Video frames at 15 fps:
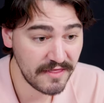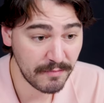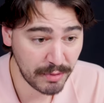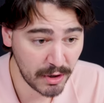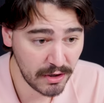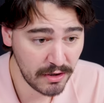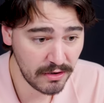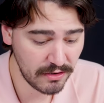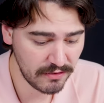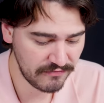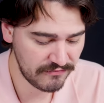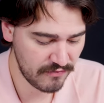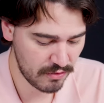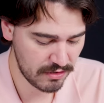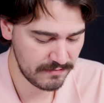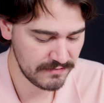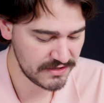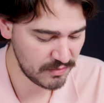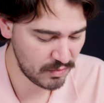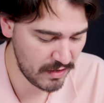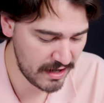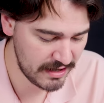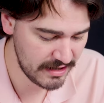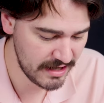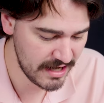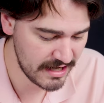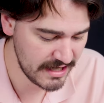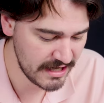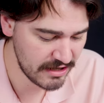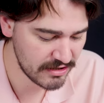The pearl forms when
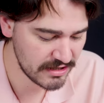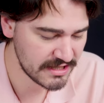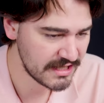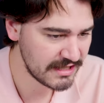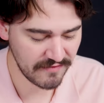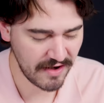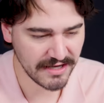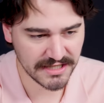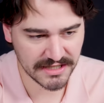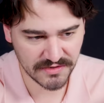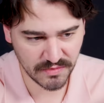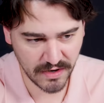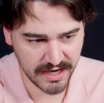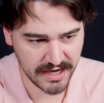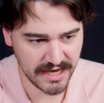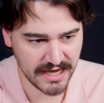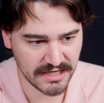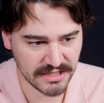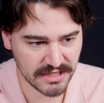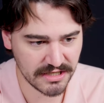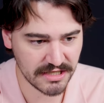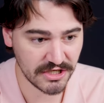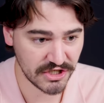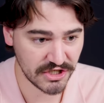an irritant finds its way into the